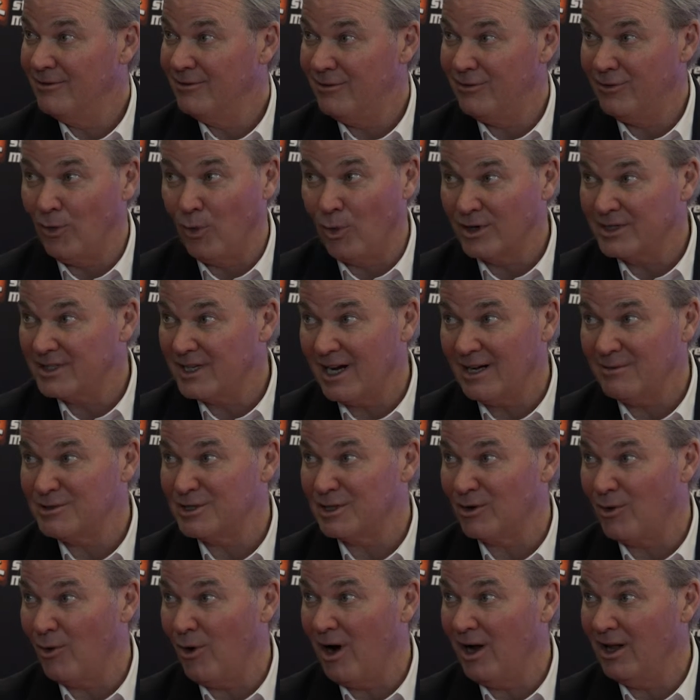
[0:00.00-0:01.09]
four times
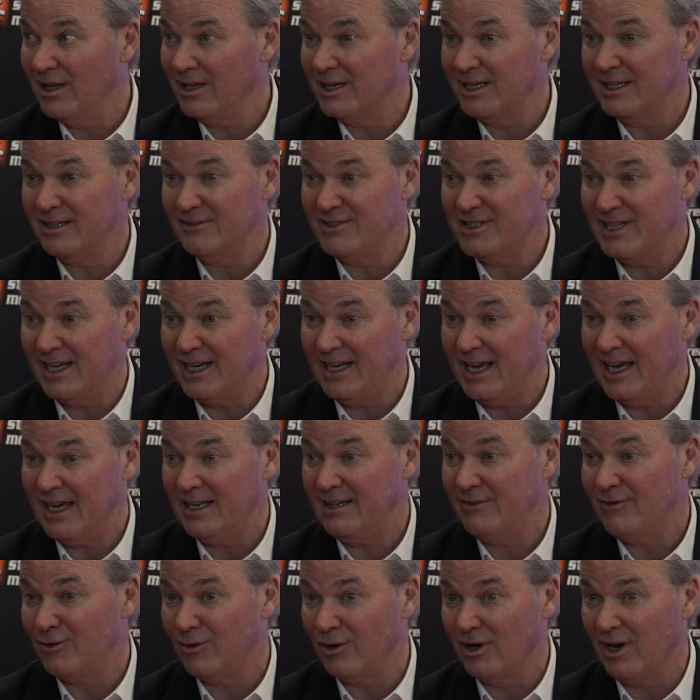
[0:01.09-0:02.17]
the quality of
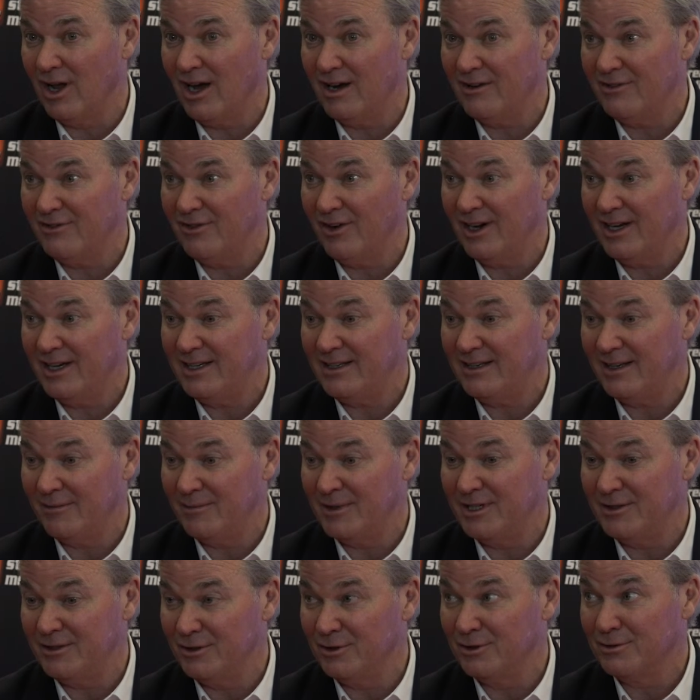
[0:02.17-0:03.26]
1080 for a live fight, I
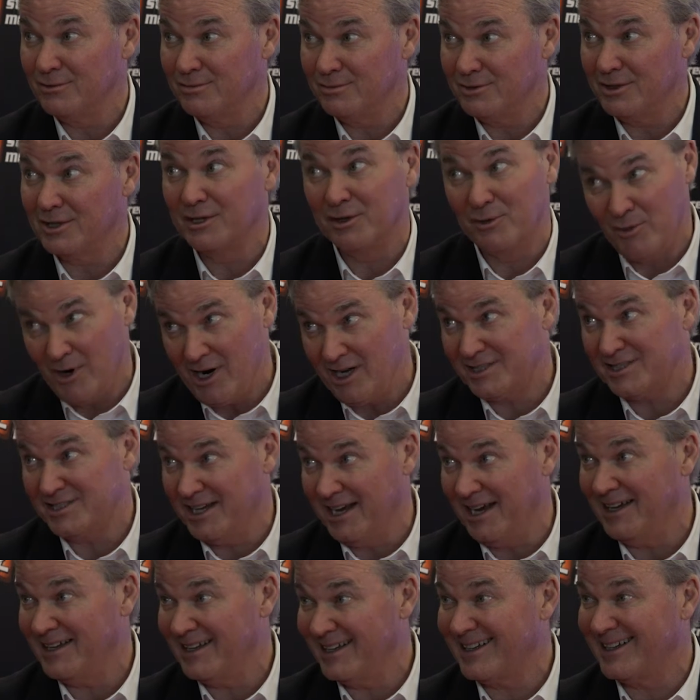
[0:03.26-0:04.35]
mean, you're, you're going to watch
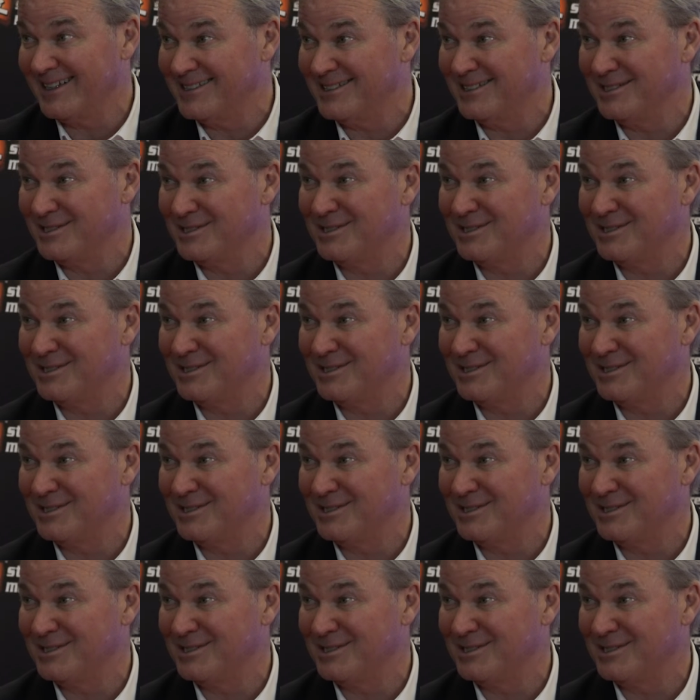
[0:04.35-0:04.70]
that because